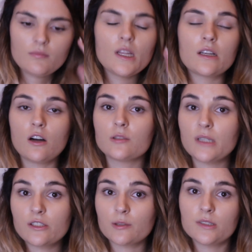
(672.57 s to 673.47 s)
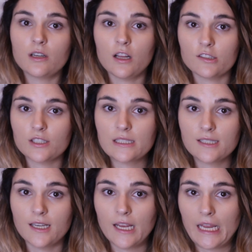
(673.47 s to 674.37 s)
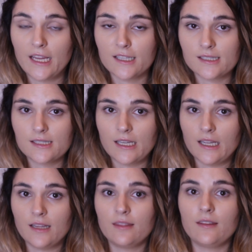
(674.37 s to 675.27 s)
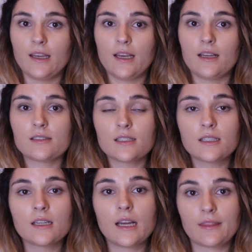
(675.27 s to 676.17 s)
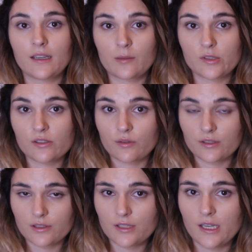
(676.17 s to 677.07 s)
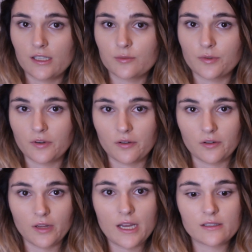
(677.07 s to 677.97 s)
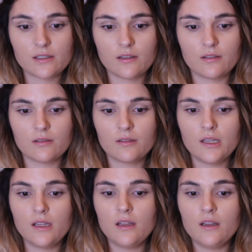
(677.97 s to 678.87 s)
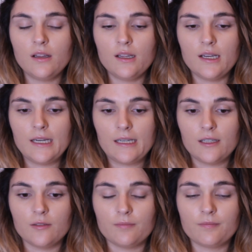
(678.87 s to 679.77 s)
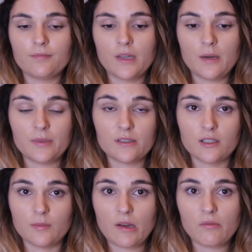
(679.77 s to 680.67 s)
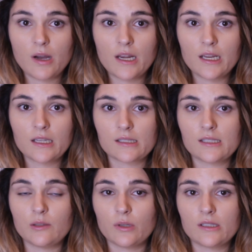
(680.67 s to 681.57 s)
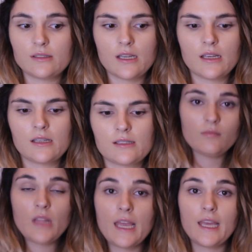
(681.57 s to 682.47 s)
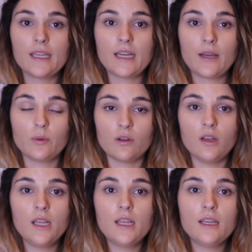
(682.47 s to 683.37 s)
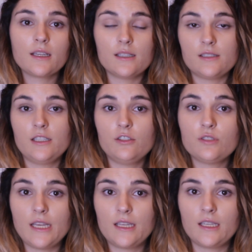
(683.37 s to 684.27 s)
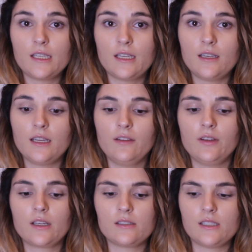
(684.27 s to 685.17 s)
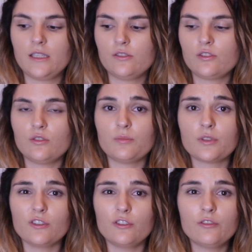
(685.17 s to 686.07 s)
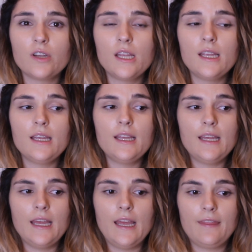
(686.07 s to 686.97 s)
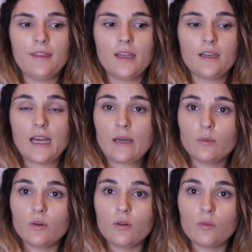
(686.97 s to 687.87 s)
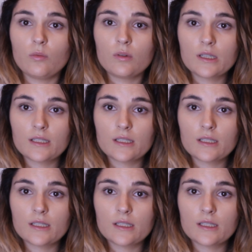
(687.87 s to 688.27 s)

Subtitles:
I called my dermatologist today and said that I think I'm just going to take spironolactone up until my wedding and see what it does, and I will continue taking it if it continues to improve, and then I will